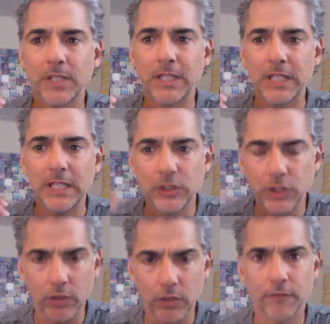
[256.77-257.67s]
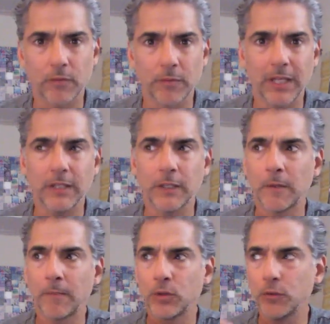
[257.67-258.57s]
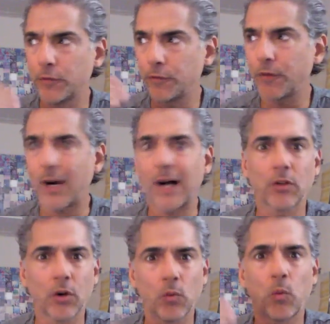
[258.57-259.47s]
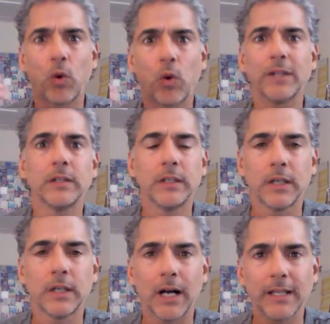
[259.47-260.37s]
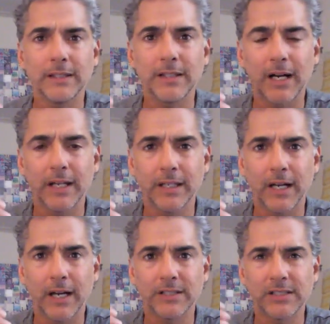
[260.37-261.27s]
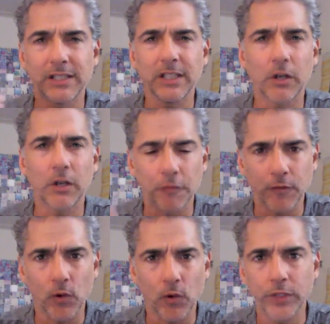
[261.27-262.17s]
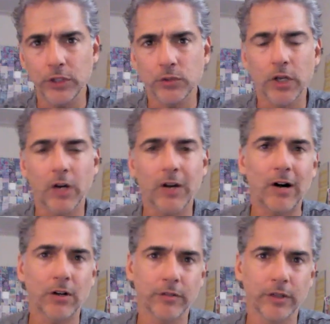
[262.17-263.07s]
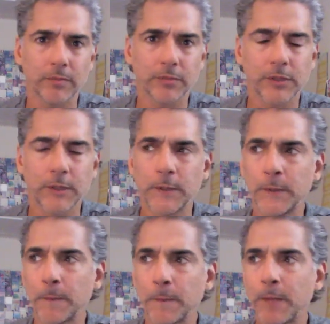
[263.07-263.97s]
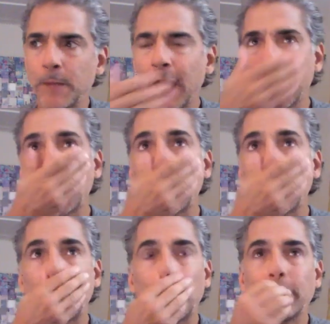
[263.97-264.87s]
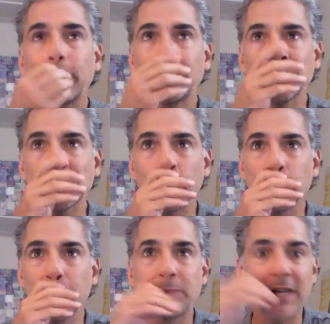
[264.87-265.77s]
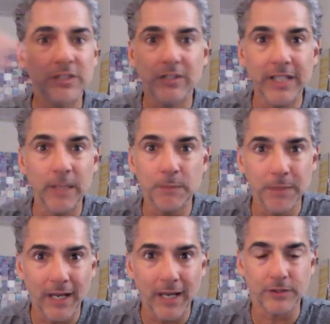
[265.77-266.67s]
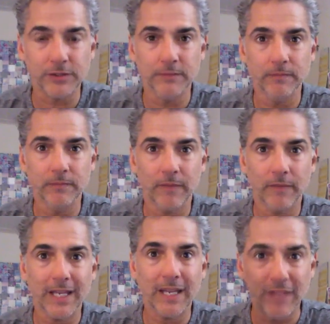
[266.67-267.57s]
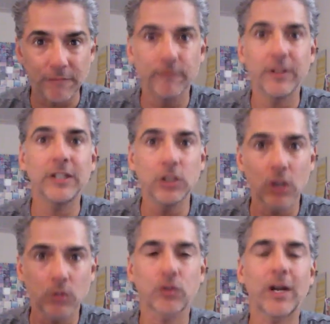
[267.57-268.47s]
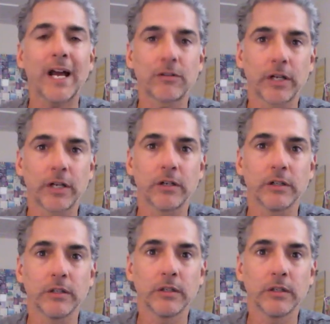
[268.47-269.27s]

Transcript: easier for me to follow what I see unfolding using our algorithms. And it basically keeps me honest. I have a video track record